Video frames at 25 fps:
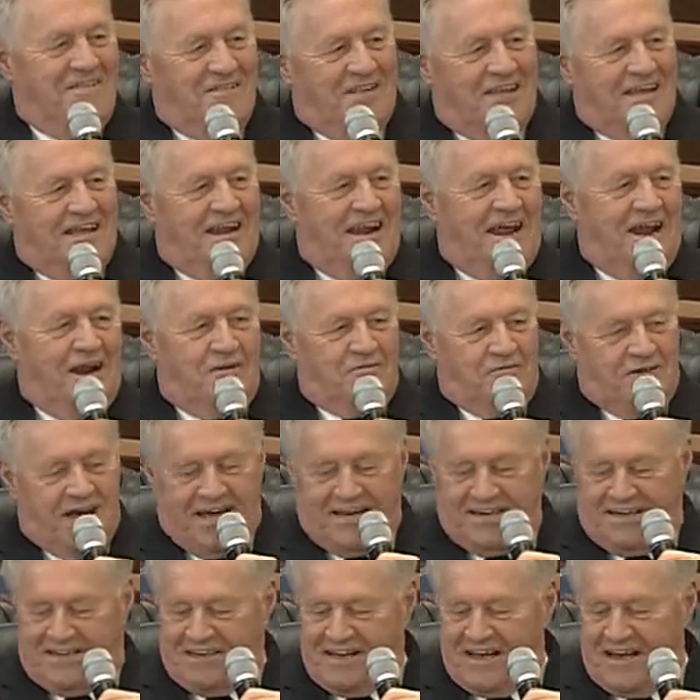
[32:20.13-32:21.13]
in any
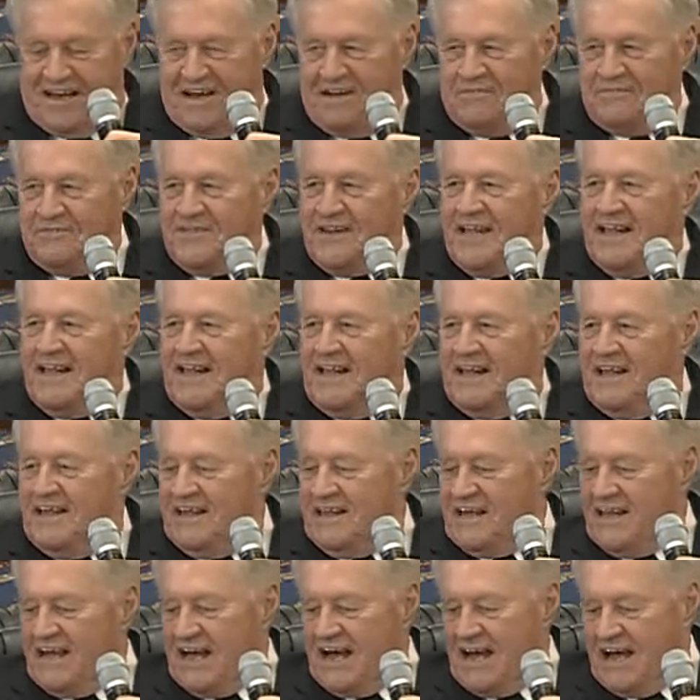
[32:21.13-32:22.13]
event, it's
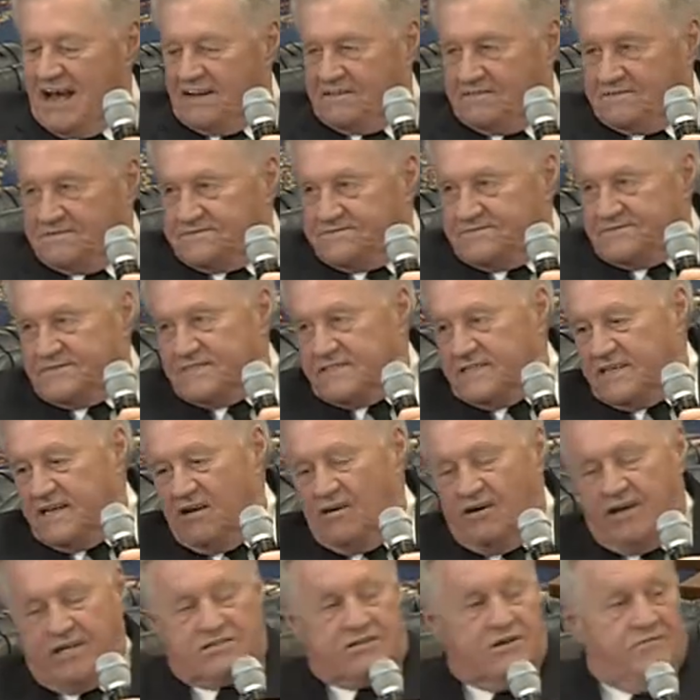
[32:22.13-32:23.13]
going
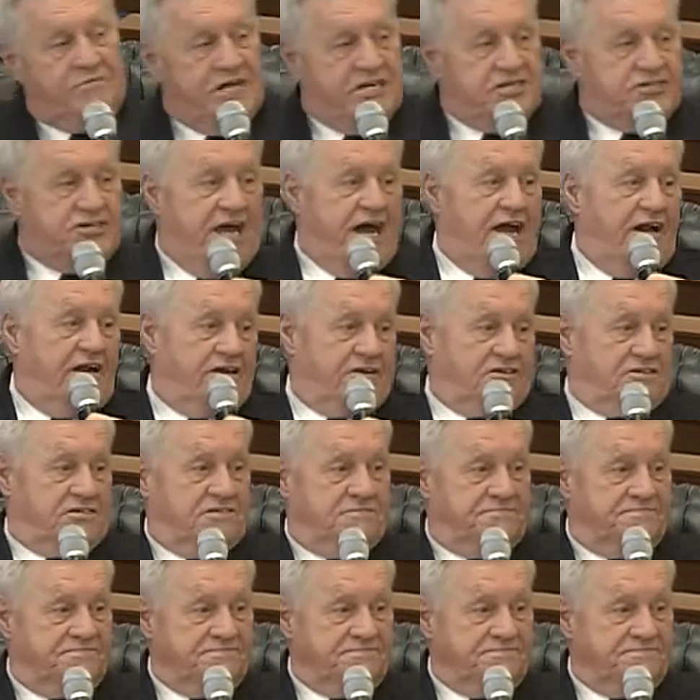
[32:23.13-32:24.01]
to be a challenge.